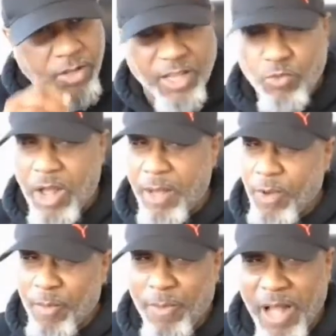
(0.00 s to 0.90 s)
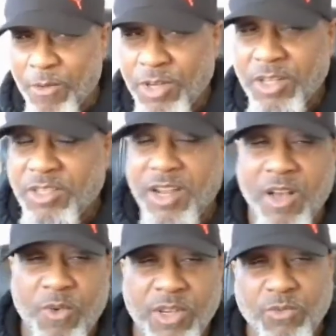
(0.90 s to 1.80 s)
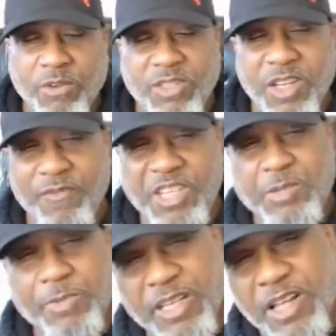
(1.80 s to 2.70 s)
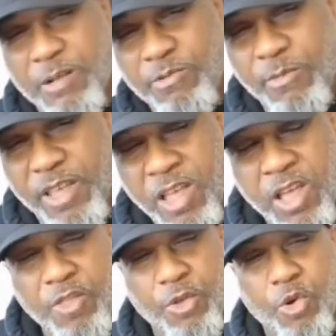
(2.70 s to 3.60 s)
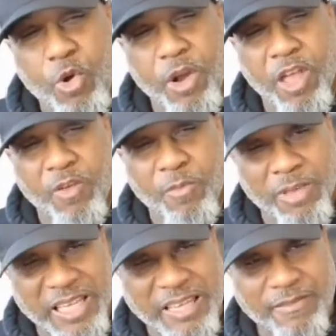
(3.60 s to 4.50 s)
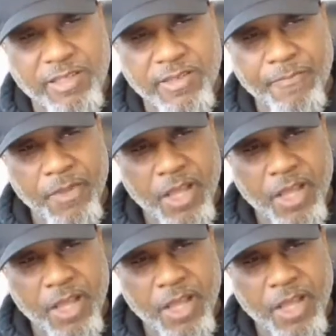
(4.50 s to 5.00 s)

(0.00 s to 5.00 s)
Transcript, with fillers: That's why willpower doesn't always work. Self discipline comes from the core held beliefs